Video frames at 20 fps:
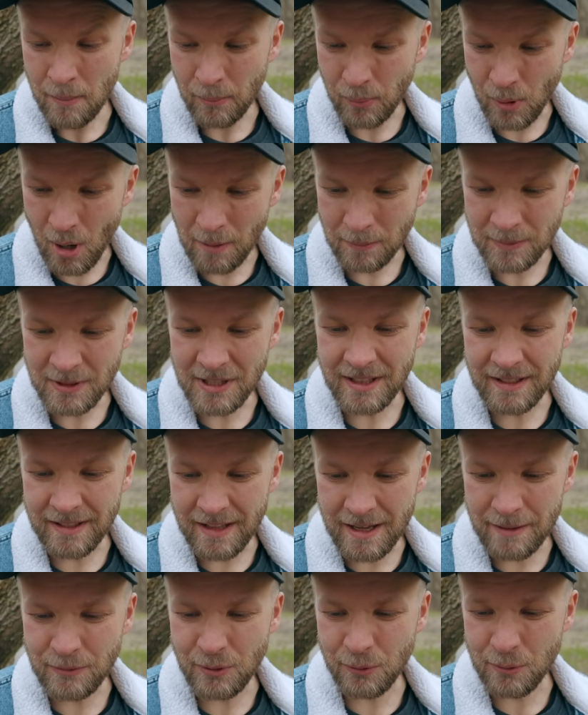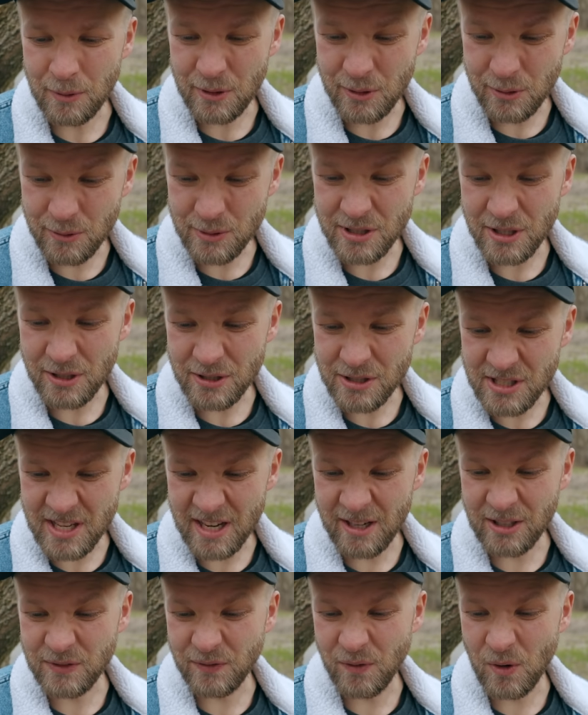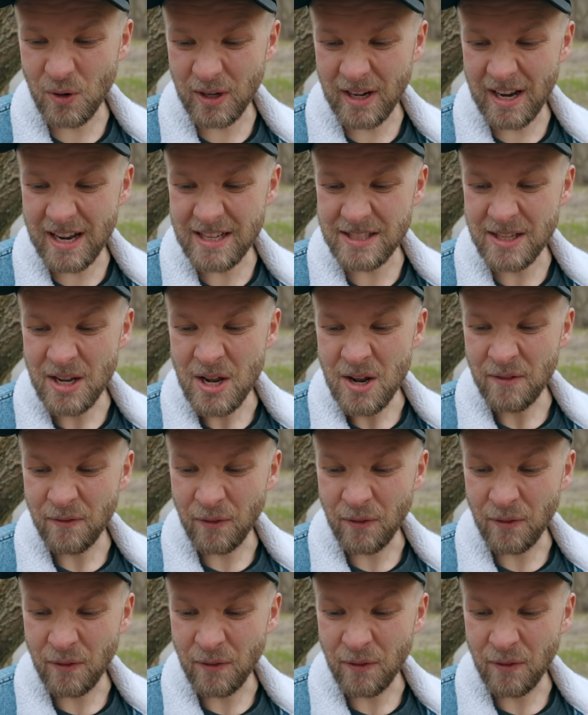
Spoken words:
prompting them to reduce their sales forecast